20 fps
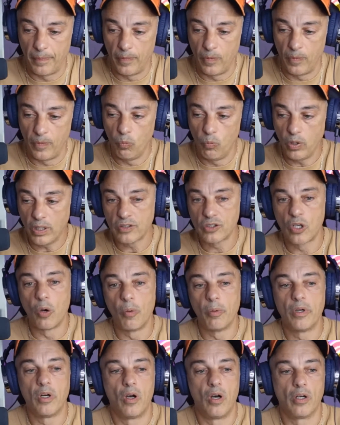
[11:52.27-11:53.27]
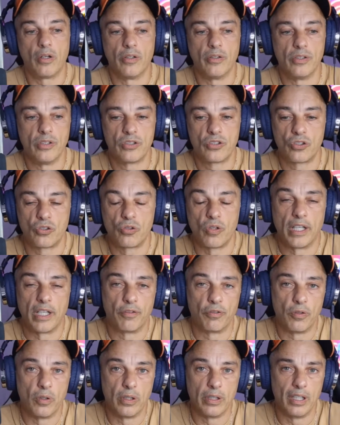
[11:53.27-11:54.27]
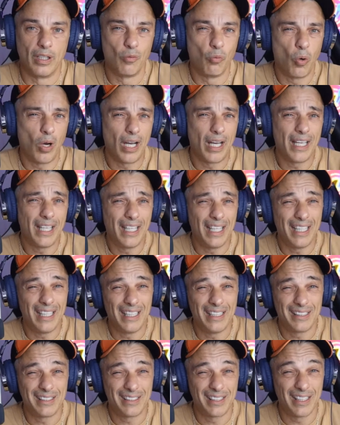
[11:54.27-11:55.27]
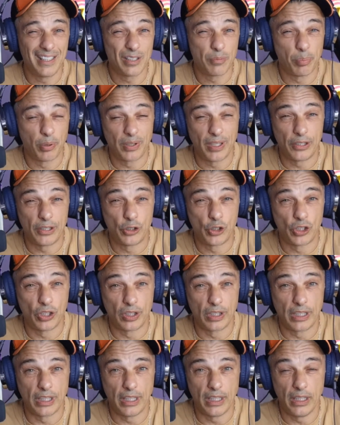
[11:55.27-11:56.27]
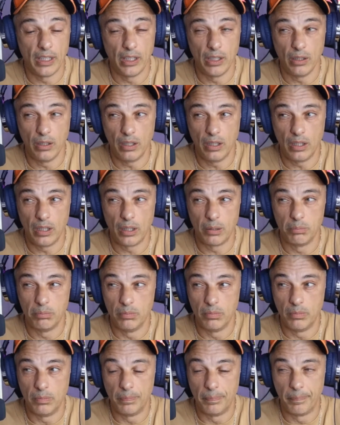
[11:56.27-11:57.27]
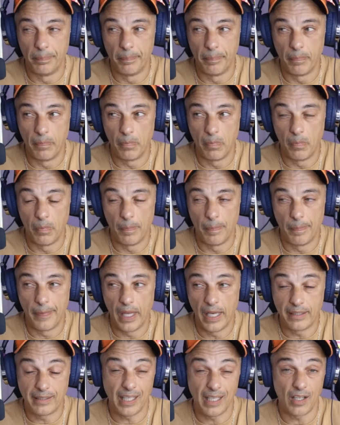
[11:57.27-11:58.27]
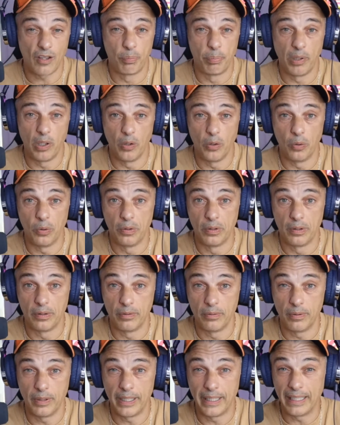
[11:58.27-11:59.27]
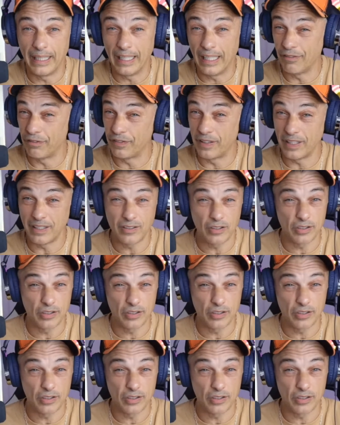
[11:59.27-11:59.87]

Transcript: what is going on this strike front? And why is this potentially a death blow, right? If this